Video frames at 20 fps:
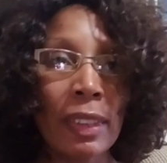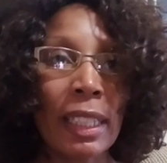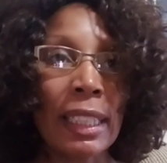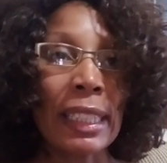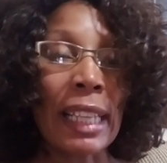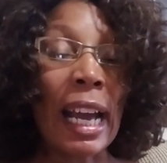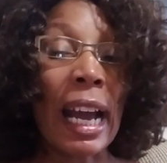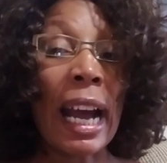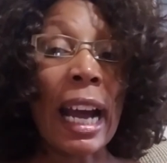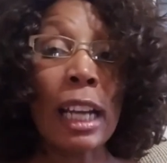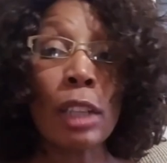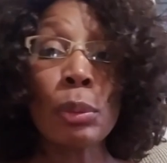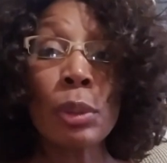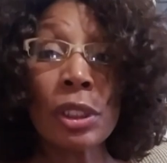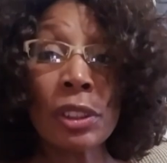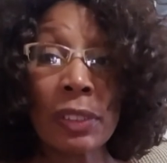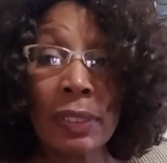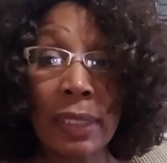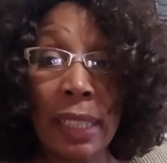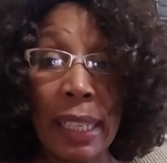Now, I
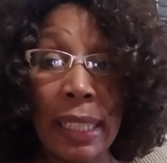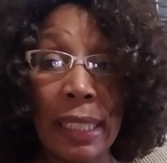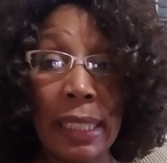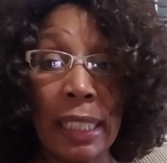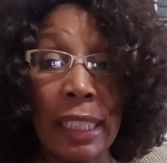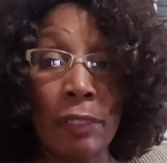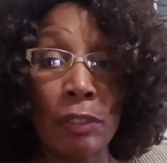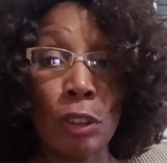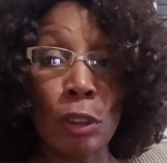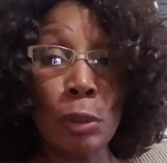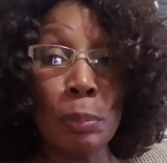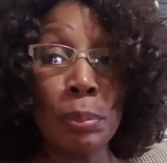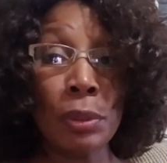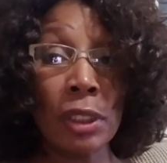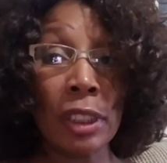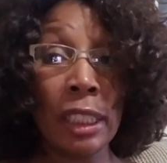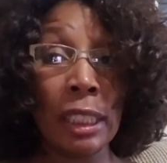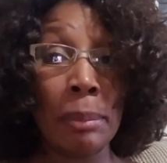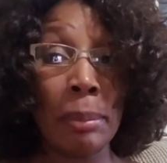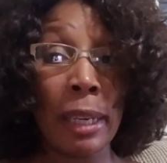will say, if you
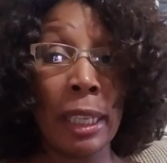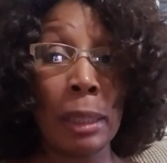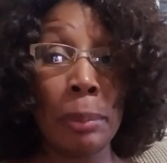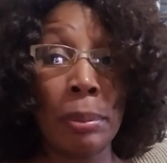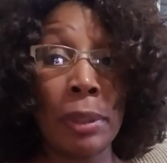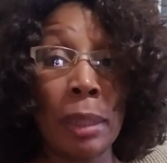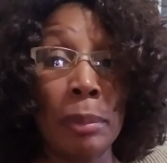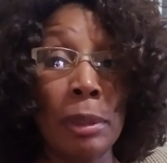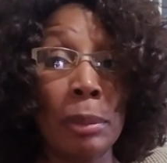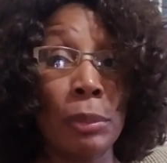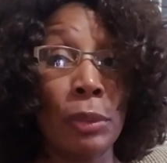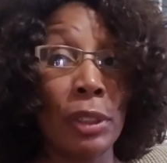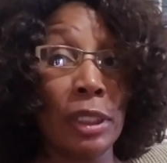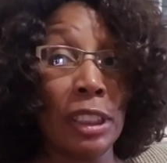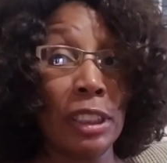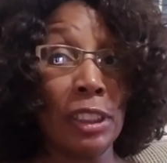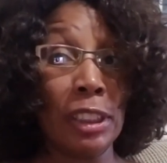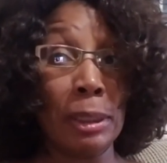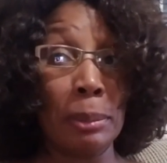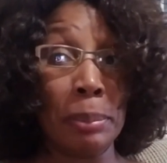book anybody probably more
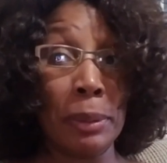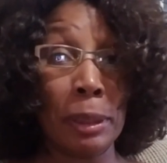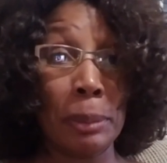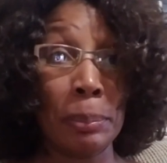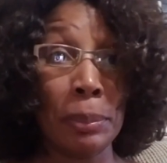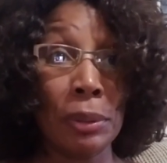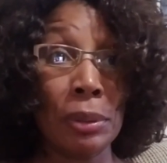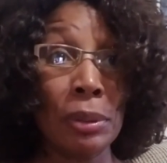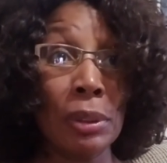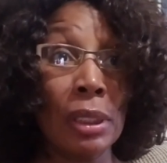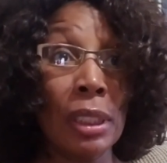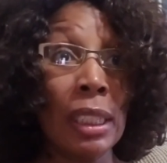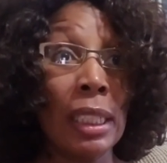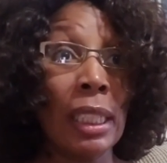than 10 people,